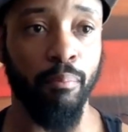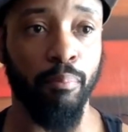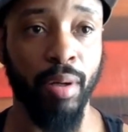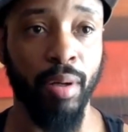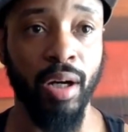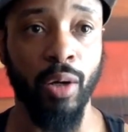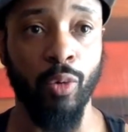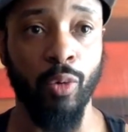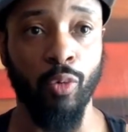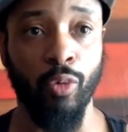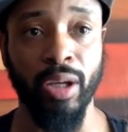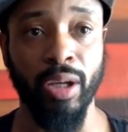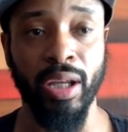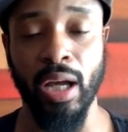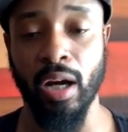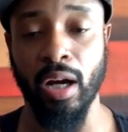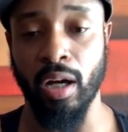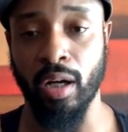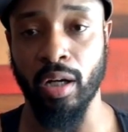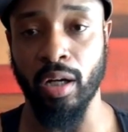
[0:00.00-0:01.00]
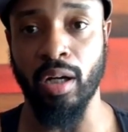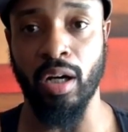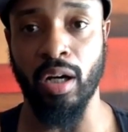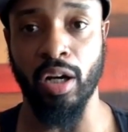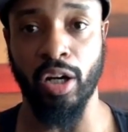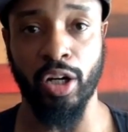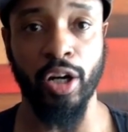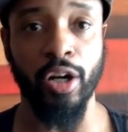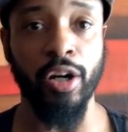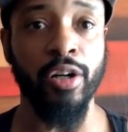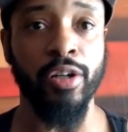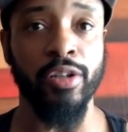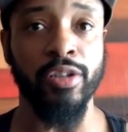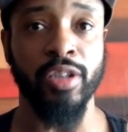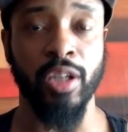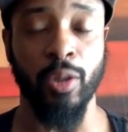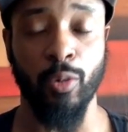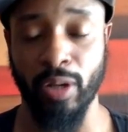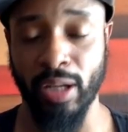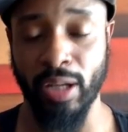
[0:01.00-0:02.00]
But when it occurs
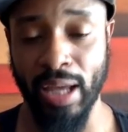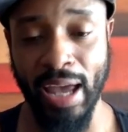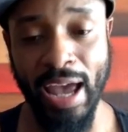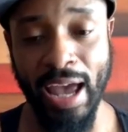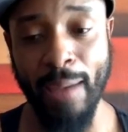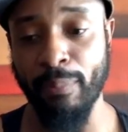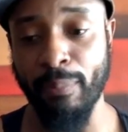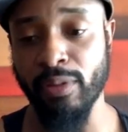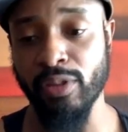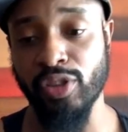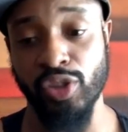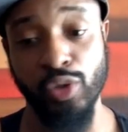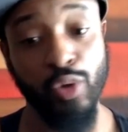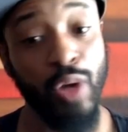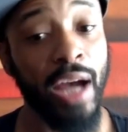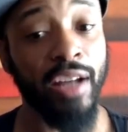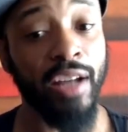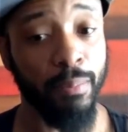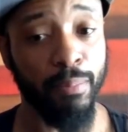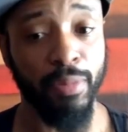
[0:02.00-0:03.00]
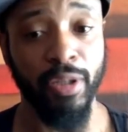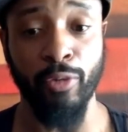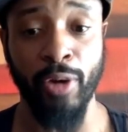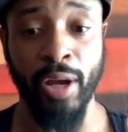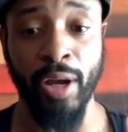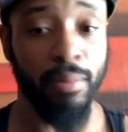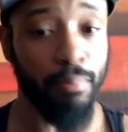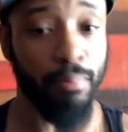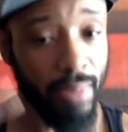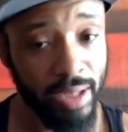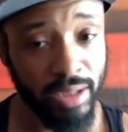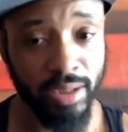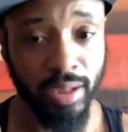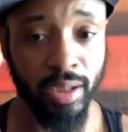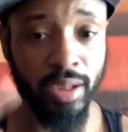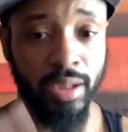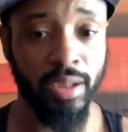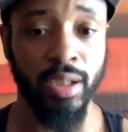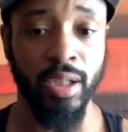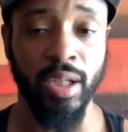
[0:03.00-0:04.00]
and when it happens, you have to be ready
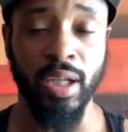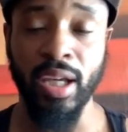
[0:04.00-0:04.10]
mentally